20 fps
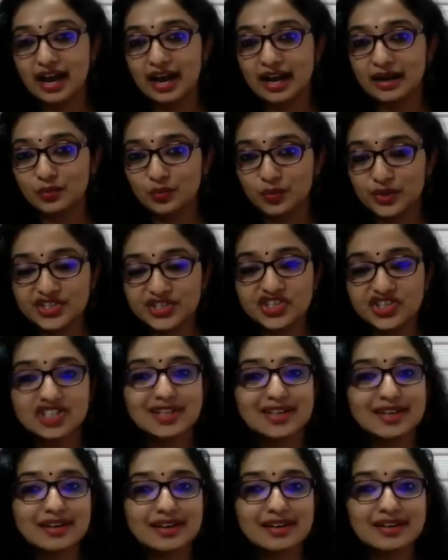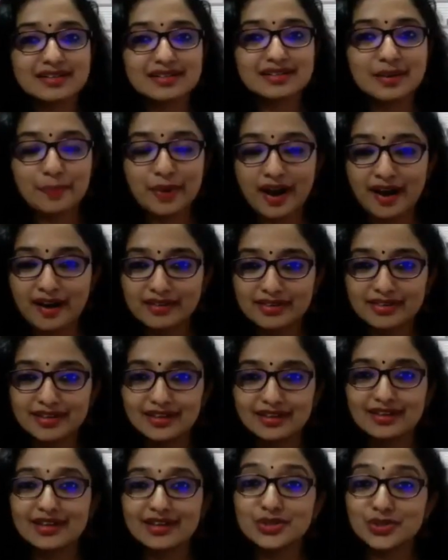and which is the
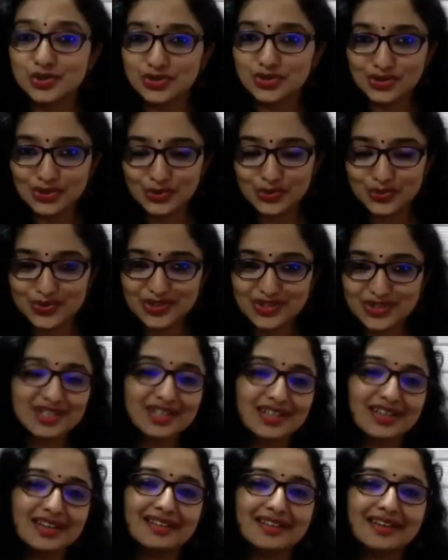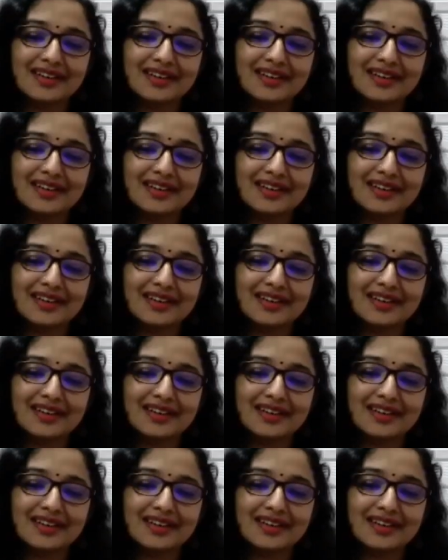path to choose.